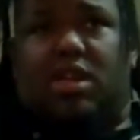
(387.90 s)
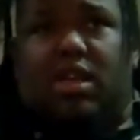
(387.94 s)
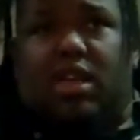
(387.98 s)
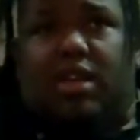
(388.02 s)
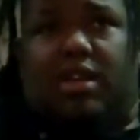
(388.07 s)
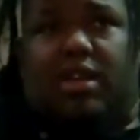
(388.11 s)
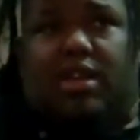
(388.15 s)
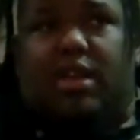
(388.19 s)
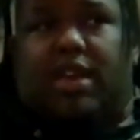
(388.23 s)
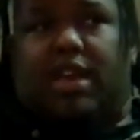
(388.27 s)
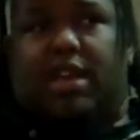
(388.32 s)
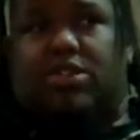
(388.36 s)

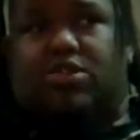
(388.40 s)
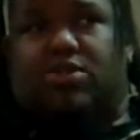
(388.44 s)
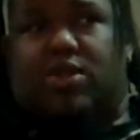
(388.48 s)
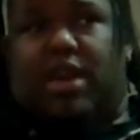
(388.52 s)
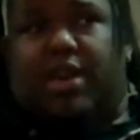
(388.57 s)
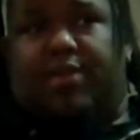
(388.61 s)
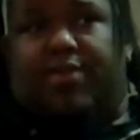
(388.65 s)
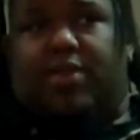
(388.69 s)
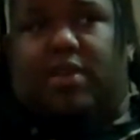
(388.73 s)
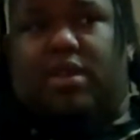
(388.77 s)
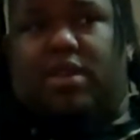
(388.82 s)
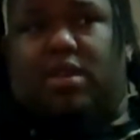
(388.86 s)
he got
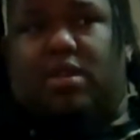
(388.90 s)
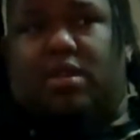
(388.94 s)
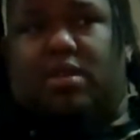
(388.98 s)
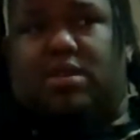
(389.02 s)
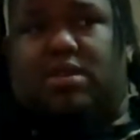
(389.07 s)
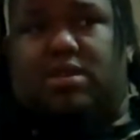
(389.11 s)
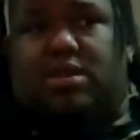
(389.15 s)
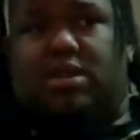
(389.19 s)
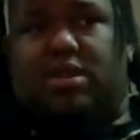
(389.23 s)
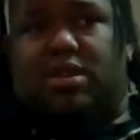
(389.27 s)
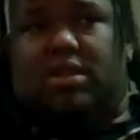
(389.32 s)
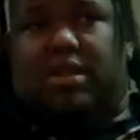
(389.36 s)
drafted
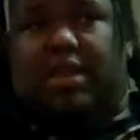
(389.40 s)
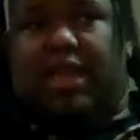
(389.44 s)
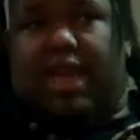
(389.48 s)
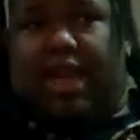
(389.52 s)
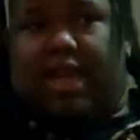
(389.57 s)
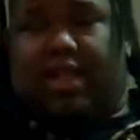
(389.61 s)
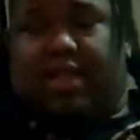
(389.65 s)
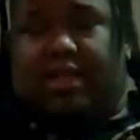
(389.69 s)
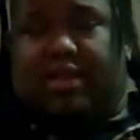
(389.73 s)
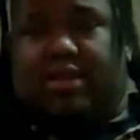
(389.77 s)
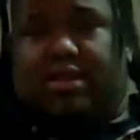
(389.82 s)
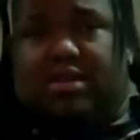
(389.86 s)
to
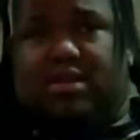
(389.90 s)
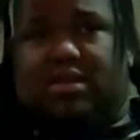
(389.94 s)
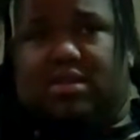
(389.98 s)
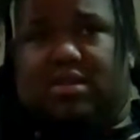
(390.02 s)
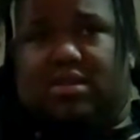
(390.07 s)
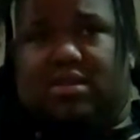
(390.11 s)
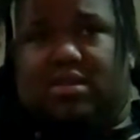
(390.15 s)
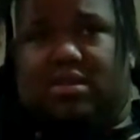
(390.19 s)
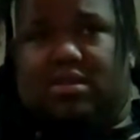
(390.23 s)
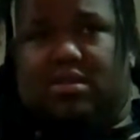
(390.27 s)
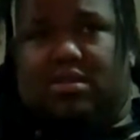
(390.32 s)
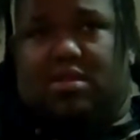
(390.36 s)

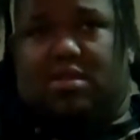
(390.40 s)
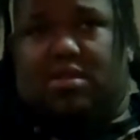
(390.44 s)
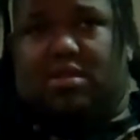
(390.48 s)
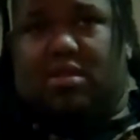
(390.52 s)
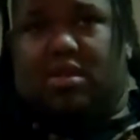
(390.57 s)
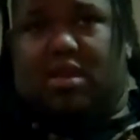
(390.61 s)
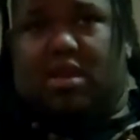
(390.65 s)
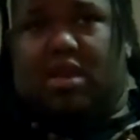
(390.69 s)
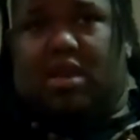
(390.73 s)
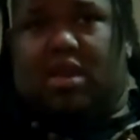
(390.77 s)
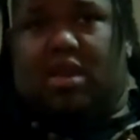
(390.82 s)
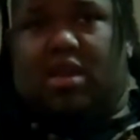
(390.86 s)
Dallas,
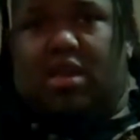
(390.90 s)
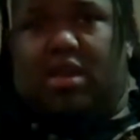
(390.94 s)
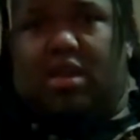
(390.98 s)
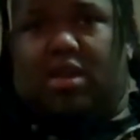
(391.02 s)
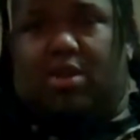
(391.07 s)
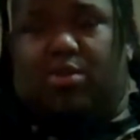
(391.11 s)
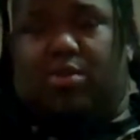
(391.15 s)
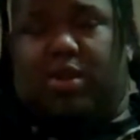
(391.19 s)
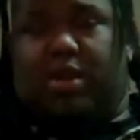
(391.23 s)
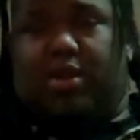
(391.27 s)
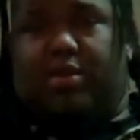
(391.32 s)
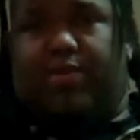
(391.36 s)
and
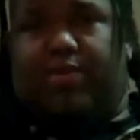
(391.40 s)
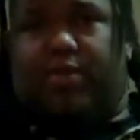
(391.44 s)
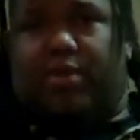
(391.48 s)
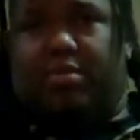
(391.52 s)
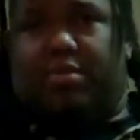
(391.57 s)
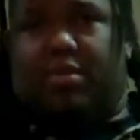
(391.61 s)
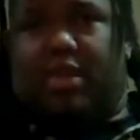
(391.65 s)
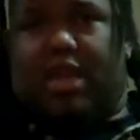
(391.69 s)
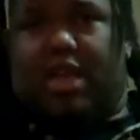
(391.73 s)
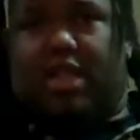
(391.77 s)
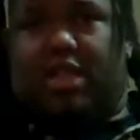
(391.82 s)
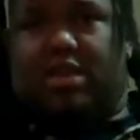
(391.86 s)
he went
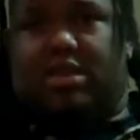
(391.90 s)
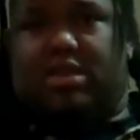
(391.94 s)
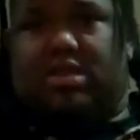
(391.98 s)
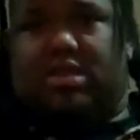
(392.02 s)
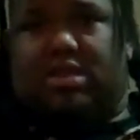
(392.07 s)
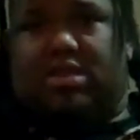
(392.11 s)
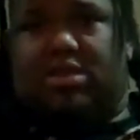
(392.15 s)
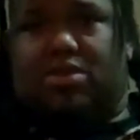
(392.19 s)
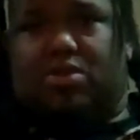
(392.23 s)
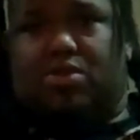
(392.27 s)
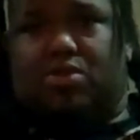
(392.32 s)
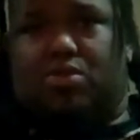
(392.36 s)
from
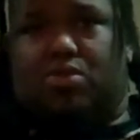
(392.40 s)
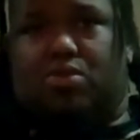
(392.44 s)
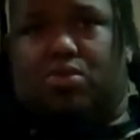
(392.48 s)
Dallas to,